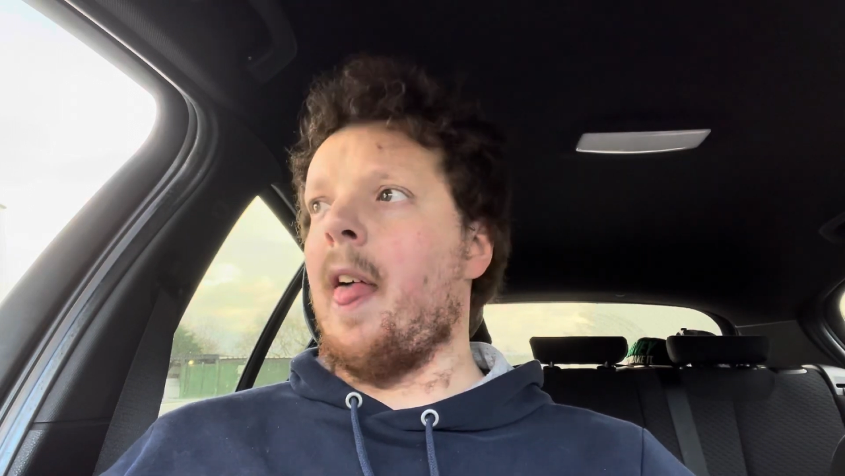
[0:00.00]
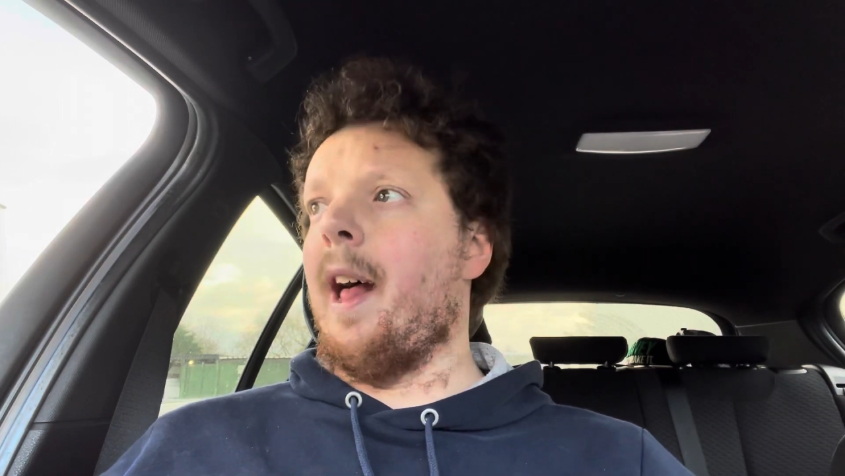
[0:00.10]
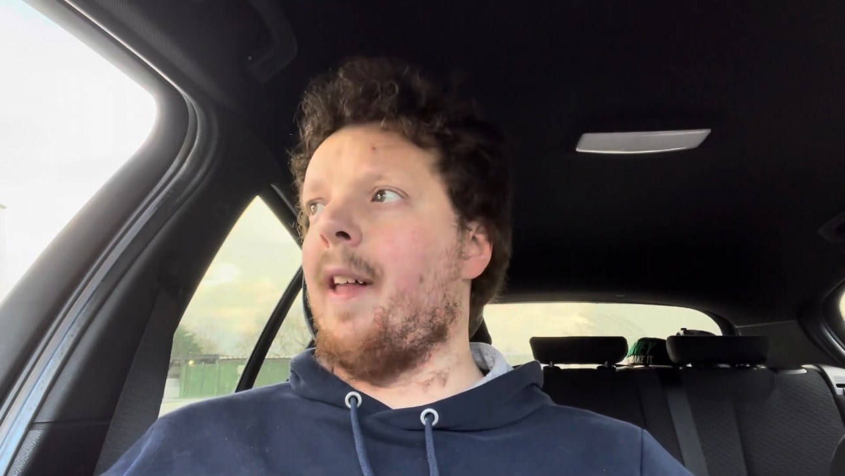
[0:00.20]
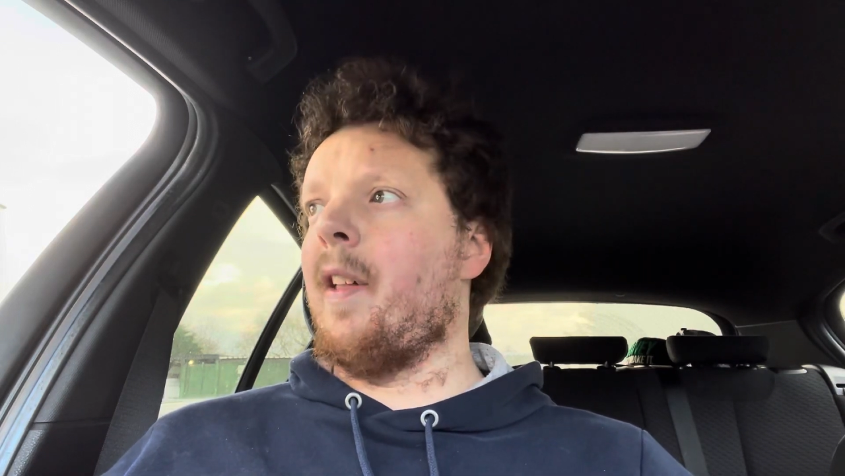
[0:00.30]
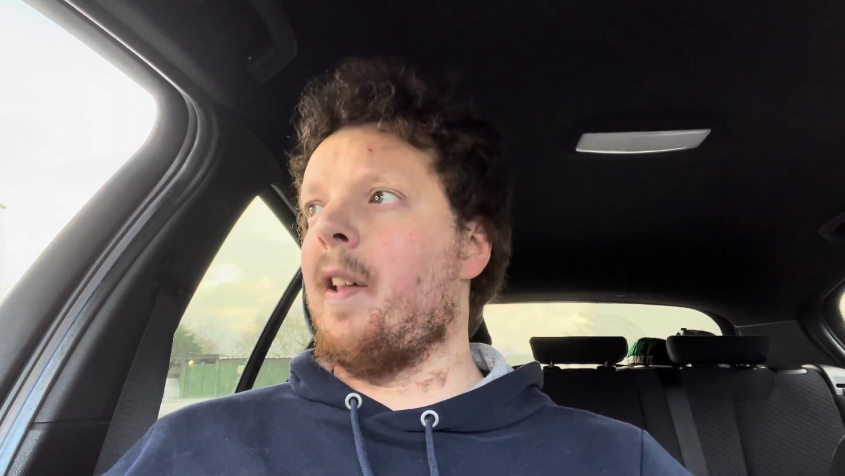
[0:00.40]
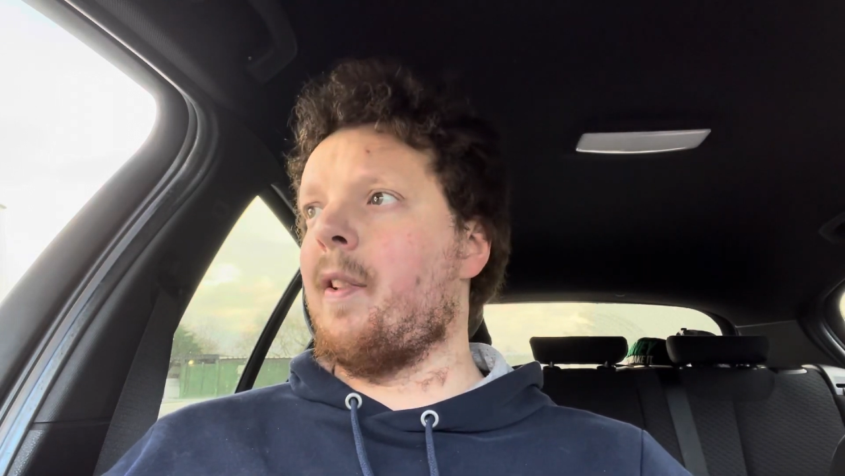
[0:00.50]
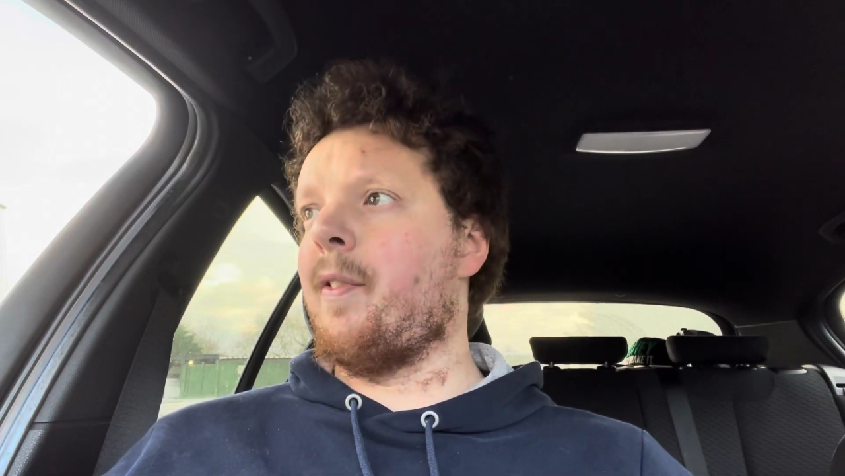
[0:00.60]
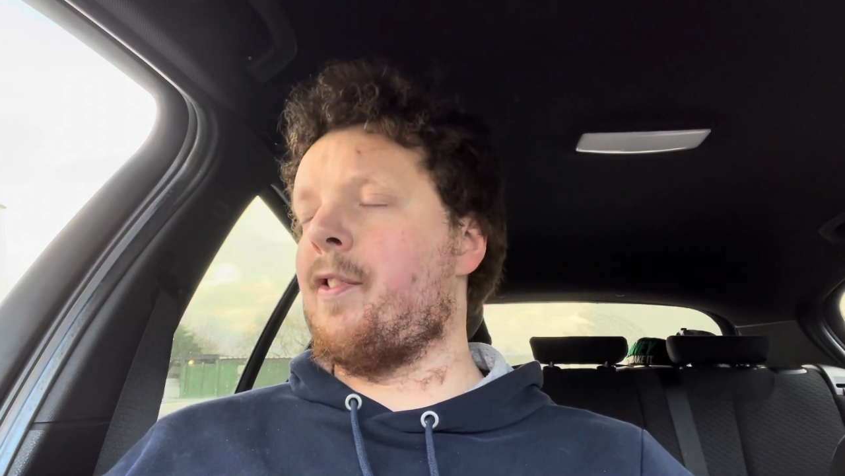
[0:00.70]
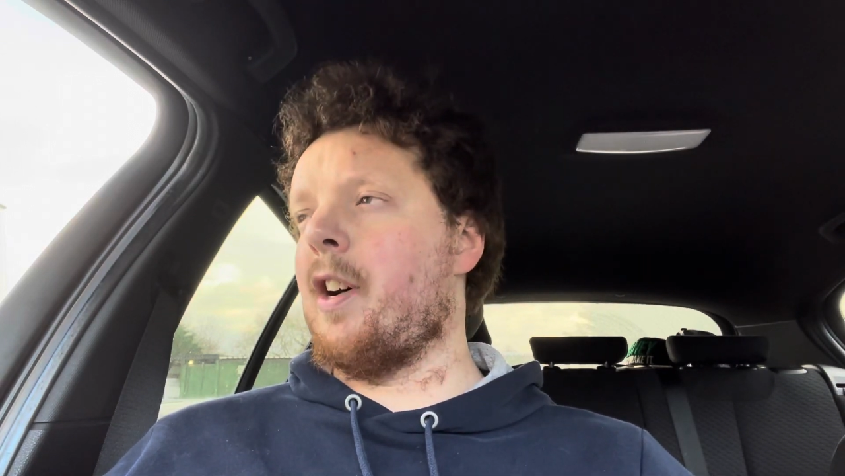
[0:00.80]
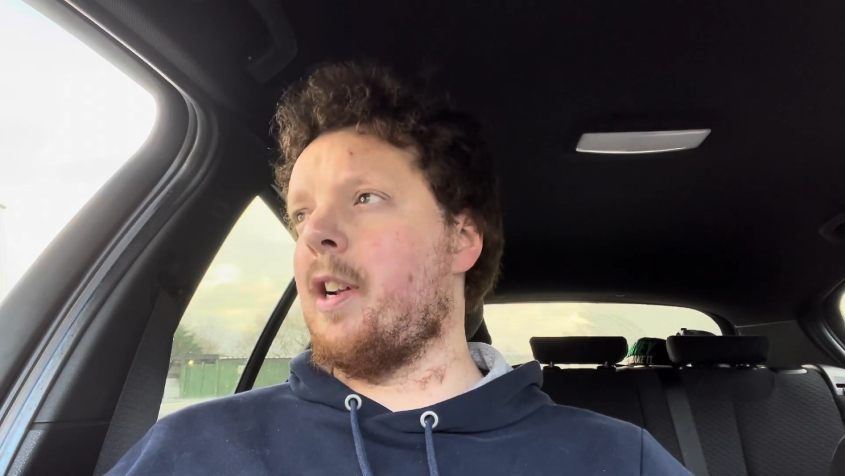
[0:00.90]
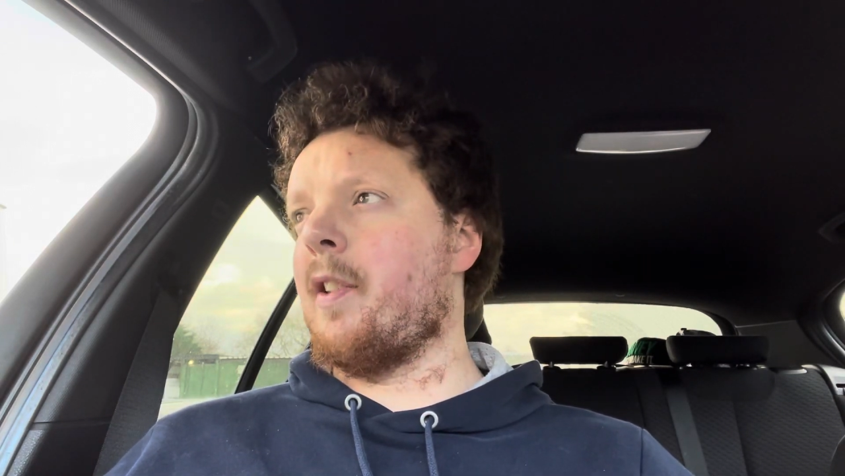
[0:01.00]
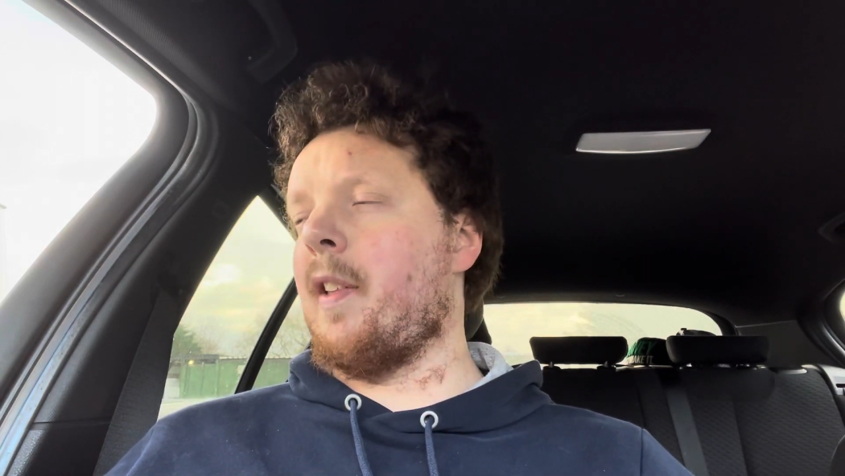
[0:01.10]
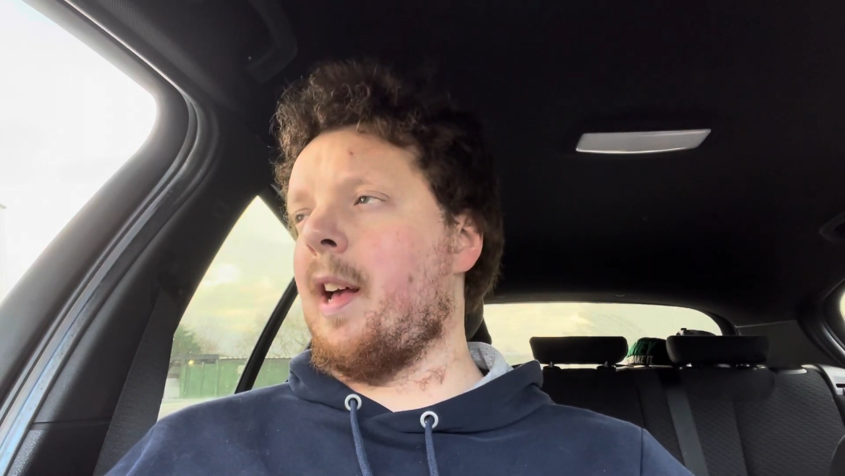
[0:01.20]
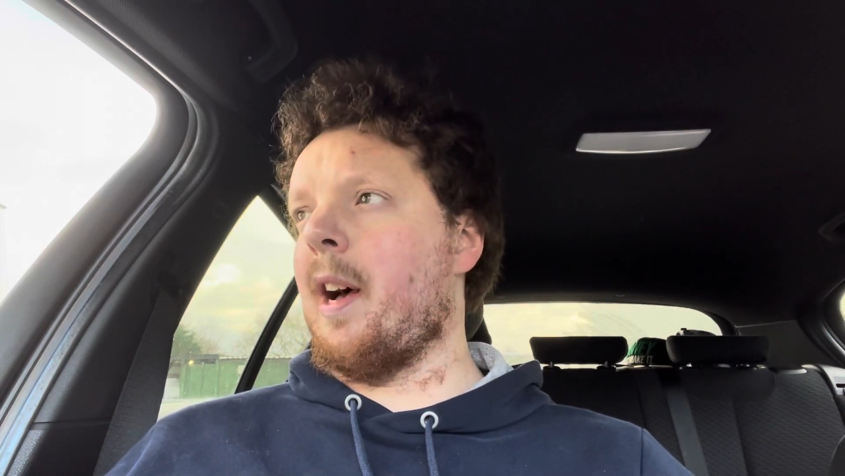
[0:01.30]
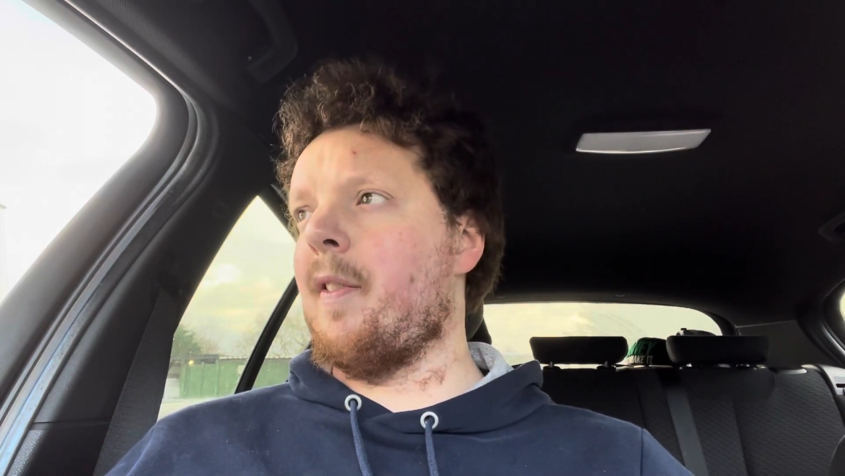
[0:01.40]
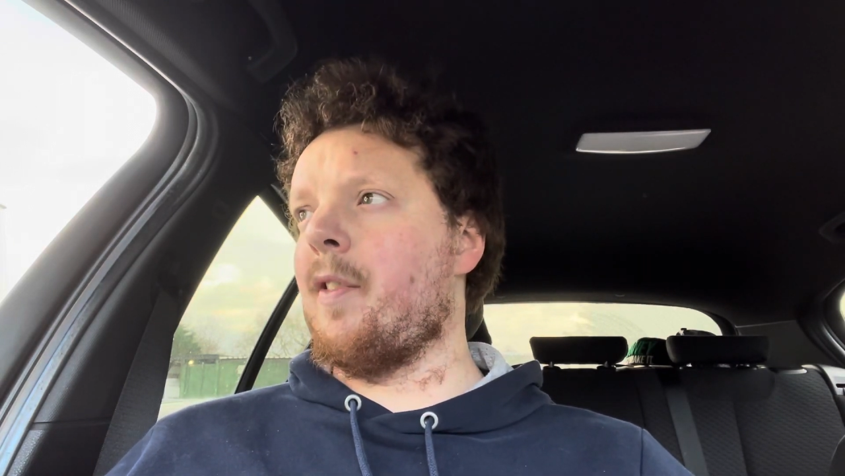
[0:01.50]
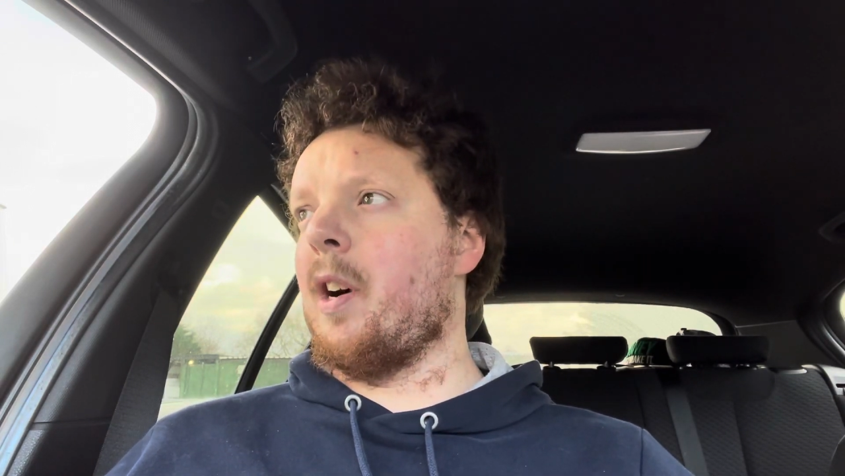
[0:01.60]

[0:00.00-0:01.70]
And then at the front, they have